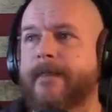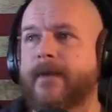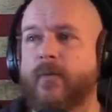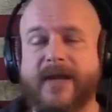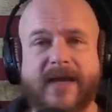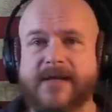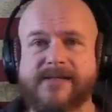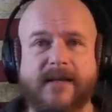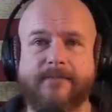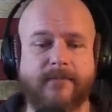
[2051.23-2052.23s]
We got to
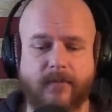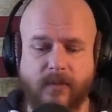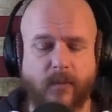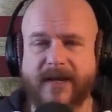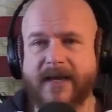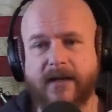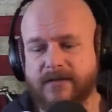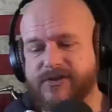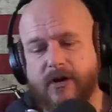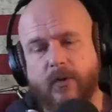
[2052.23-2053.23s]
stop. We got to
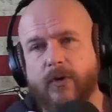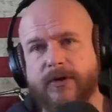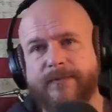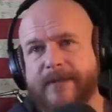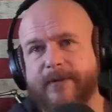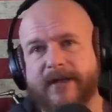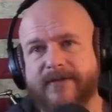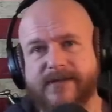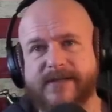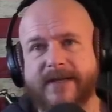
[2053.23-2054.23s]
start holding people like
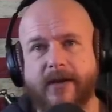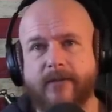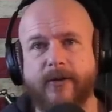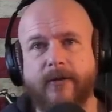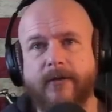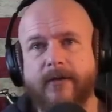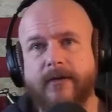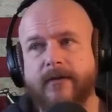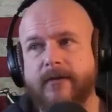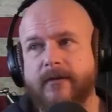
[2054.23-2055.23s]
this accountable.
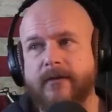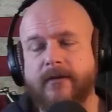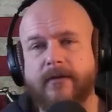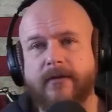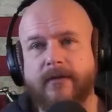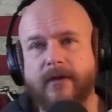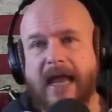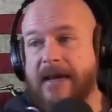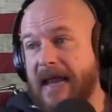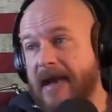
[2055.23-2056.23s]

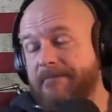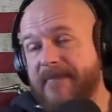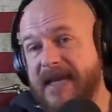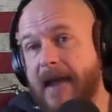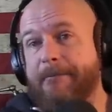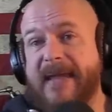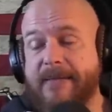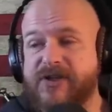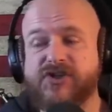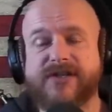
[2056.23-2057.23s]
And and yeah,
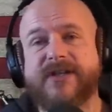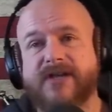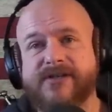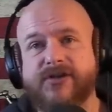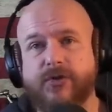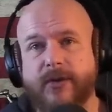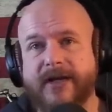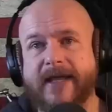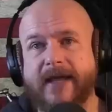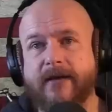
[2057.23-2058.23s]
maybe she doesn't do it
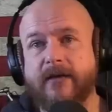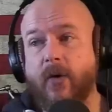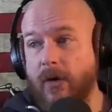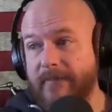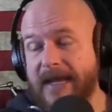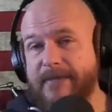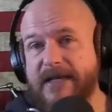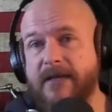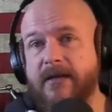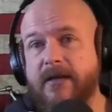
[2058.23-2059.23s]
again, or
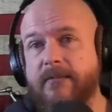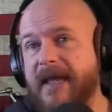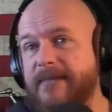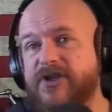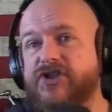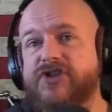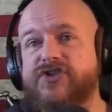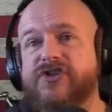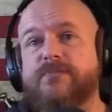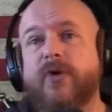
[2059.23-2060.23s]
maybe Maybe she's
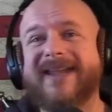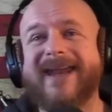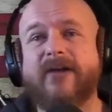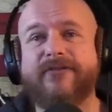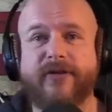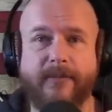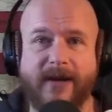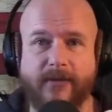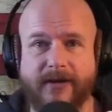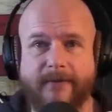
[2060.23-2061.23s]
just more careful
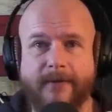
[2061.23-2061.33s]
about it.